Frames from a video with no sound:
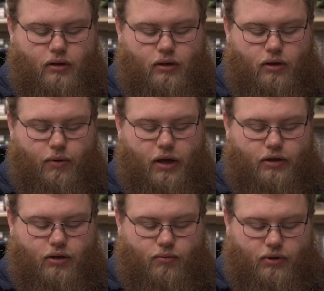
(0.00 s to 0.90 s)
that we
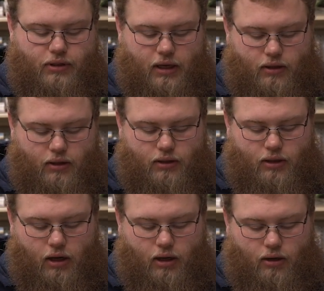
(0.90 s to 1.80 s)
actually will set the
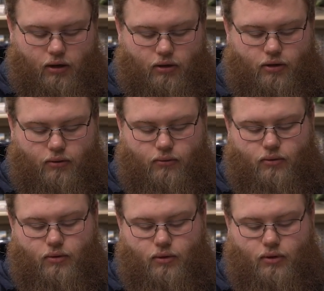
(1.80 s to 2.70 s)
socket onto,
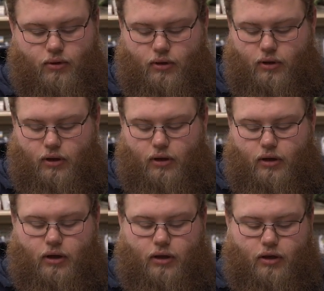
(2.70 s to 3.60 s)

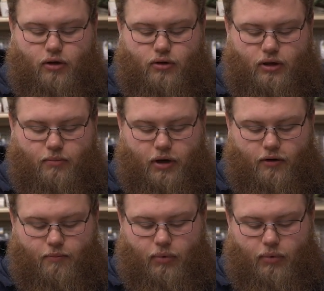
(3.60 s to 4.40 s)
and then using a pair of